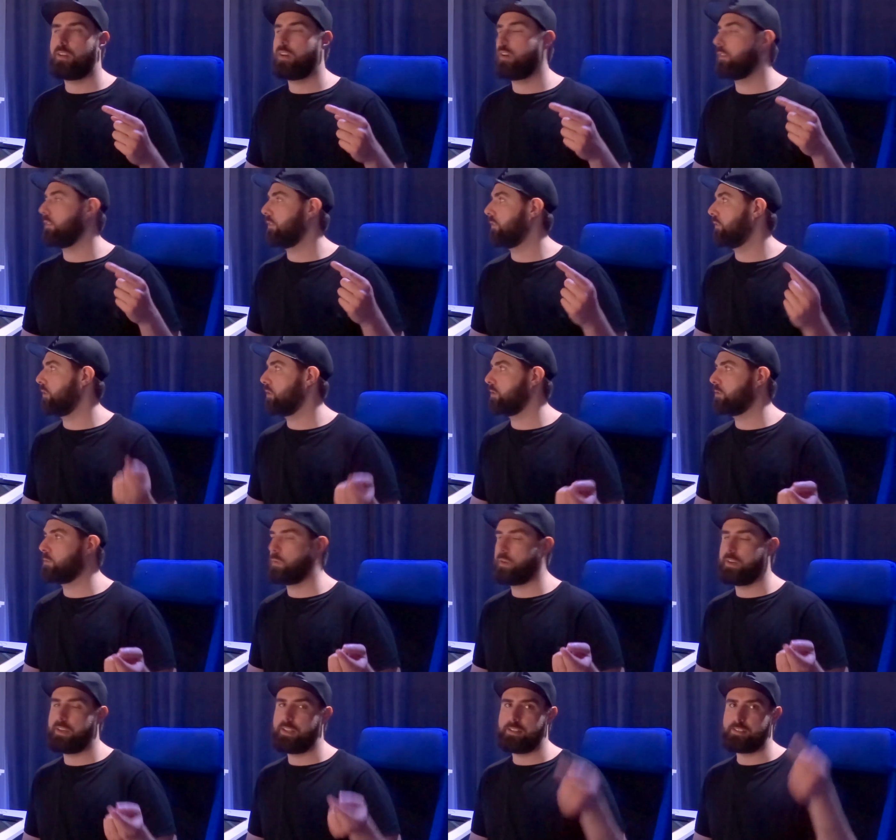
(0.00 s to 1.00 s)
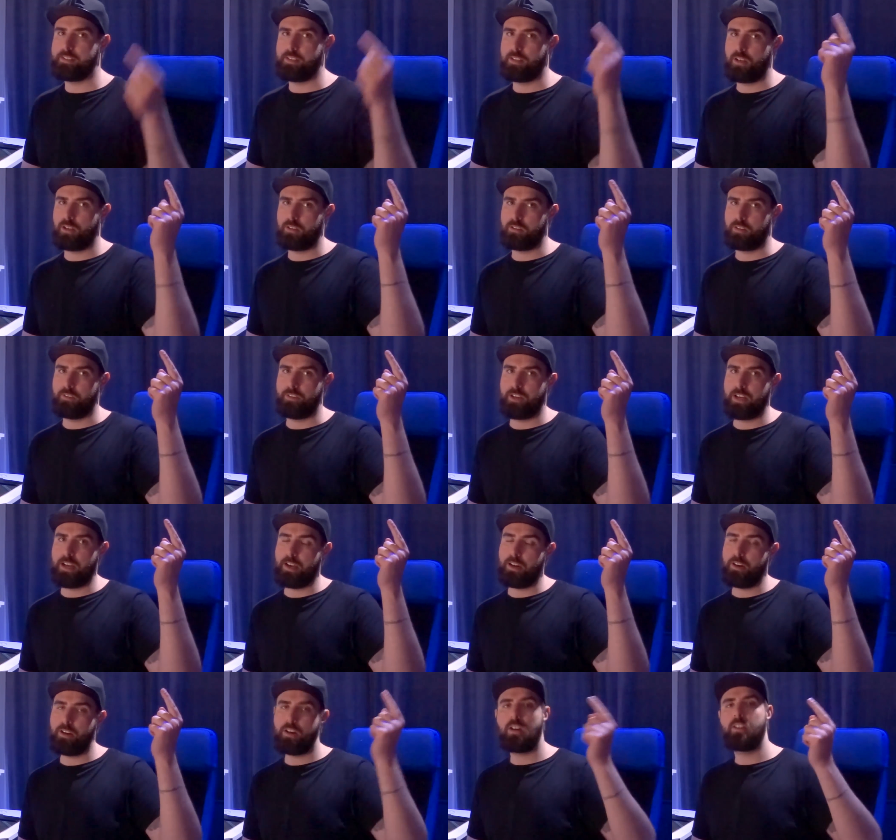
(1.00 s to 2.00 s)
on the first one it's an octave
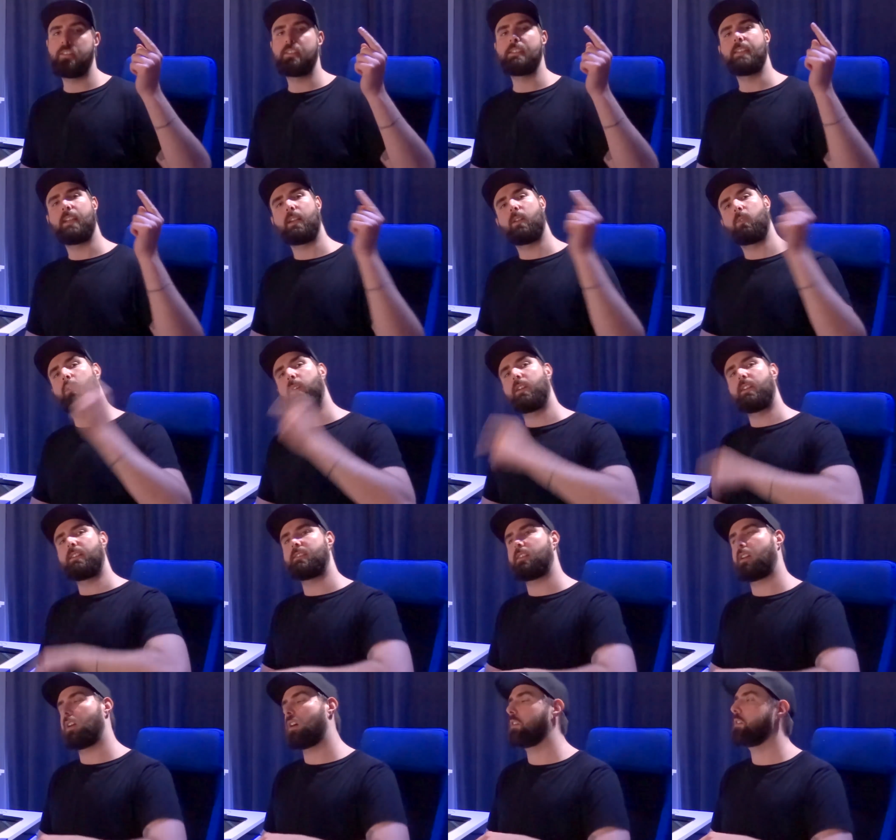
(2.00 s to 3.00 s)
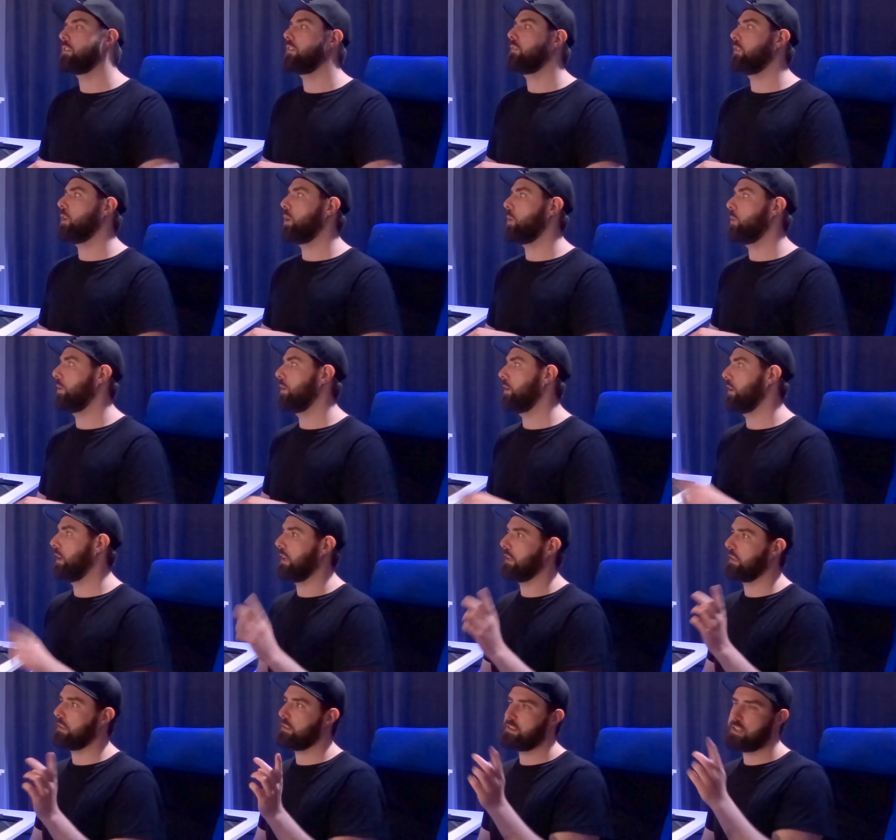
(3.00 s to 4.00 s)
higher, on the second one it's an octave lower,
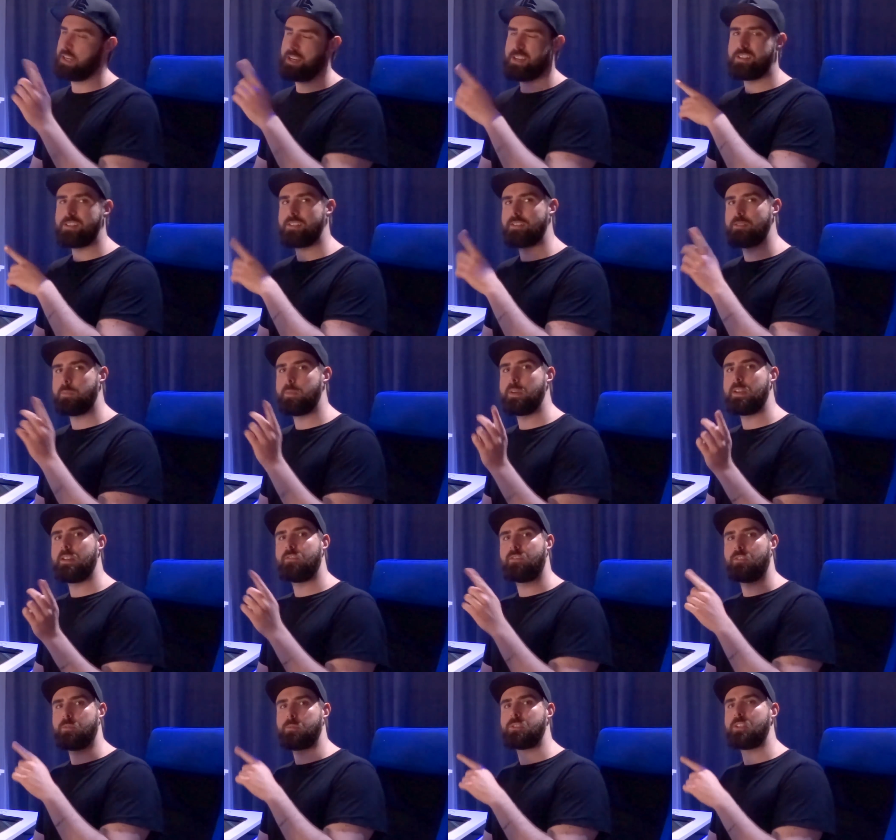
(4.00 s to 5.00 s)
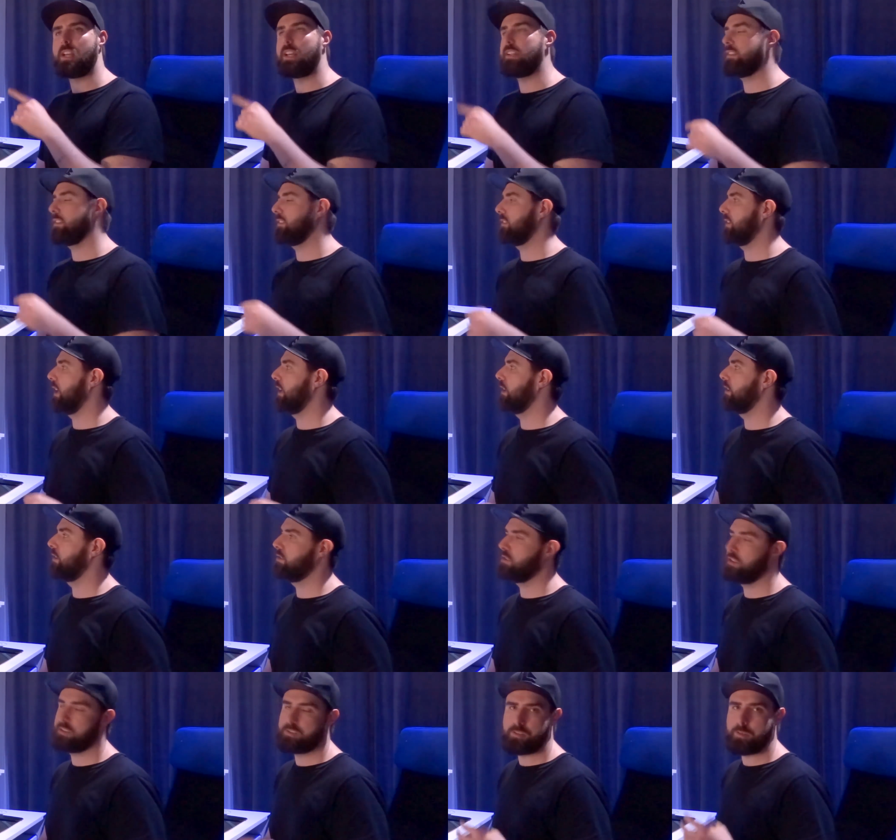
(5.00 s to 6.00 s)
and it changes a bit from side to side
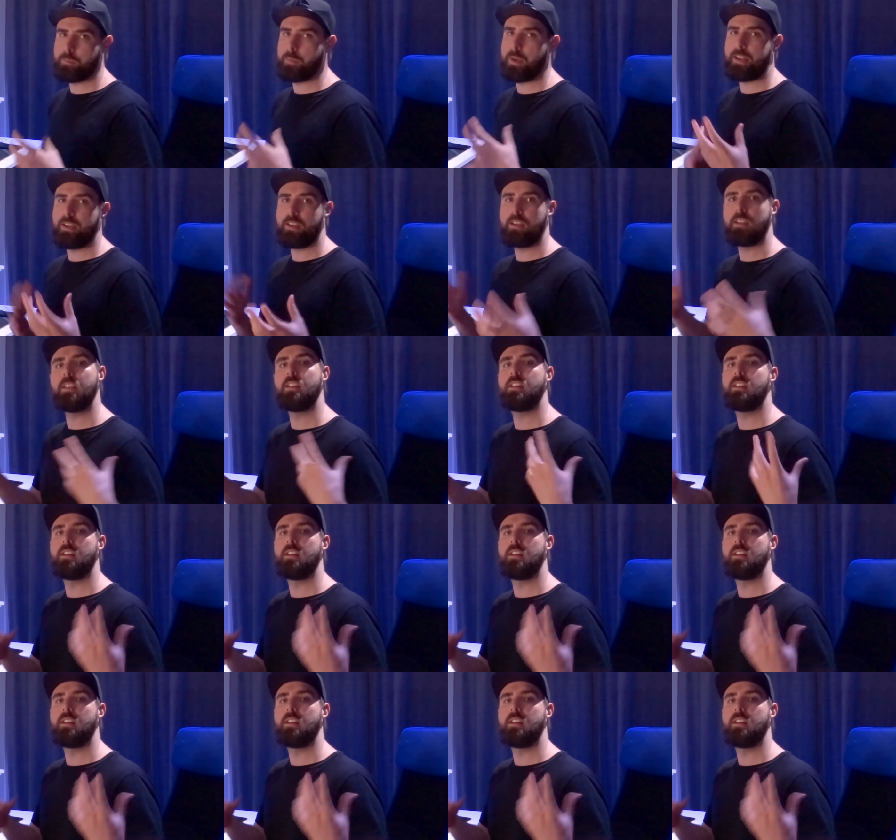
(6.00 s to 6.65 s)
just to make